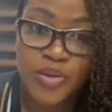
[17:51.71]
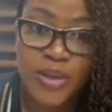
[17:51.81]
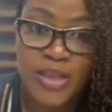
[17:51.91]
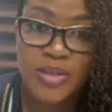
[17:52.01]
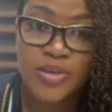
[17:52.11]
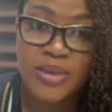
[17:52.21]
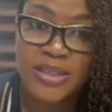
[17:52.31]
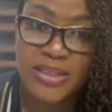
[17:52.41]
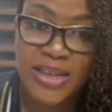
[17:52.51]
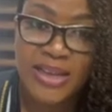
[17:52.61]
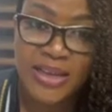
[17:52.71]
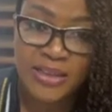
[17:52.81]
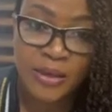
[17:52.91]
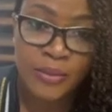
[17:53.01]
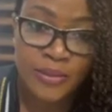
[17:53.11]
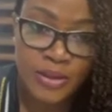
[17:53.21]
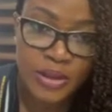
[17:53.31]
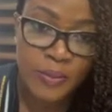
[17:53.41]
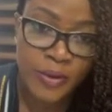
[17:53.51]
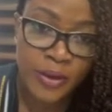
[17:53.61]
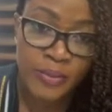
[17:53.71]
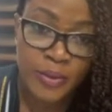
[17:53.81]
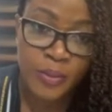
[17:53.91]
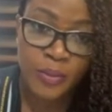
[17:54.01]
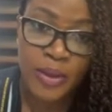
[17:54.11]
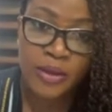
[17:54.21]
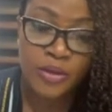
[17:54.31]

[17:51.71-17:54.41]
you get into the standard diploma.